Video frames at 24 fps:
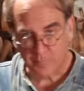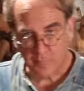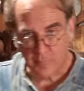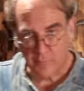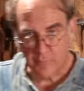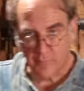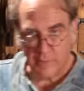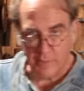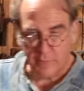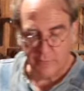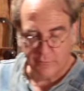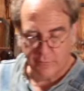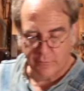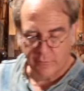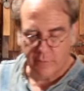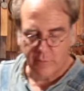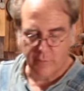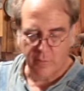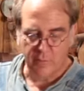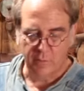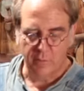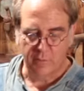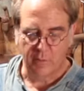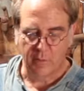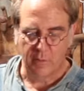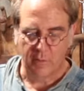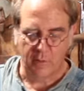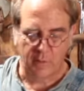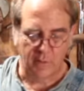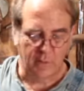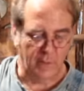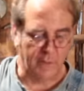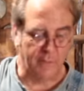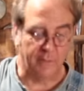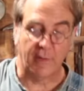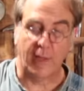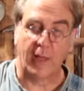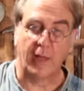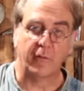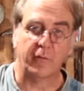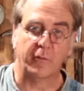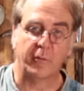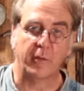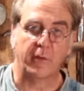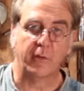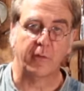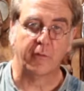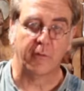these two
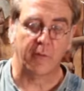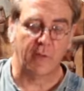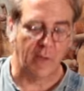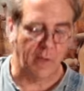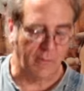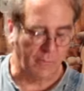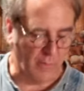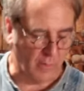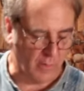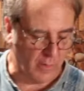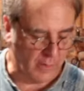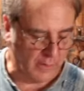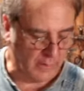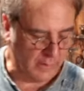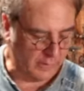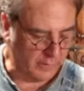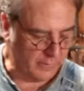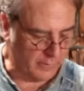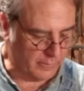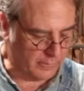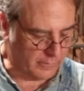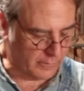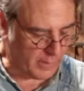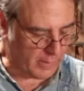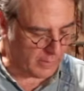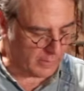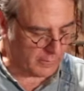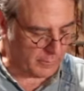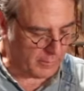attachments that I've already talked